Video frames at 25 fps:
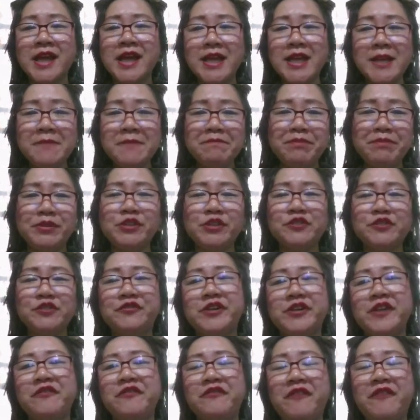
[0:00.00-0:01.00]
Input
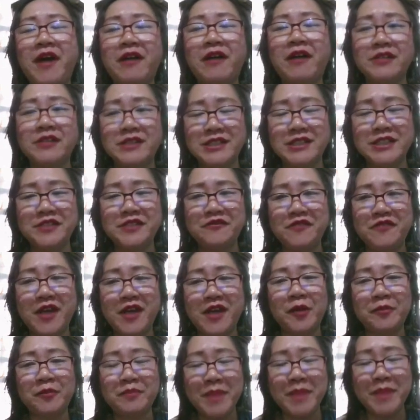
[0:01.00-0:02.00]
for a Faculty
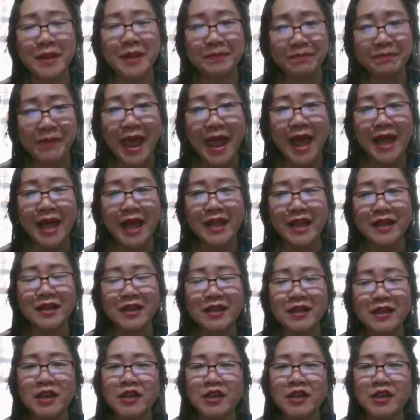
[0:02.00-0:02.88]
Development Plan.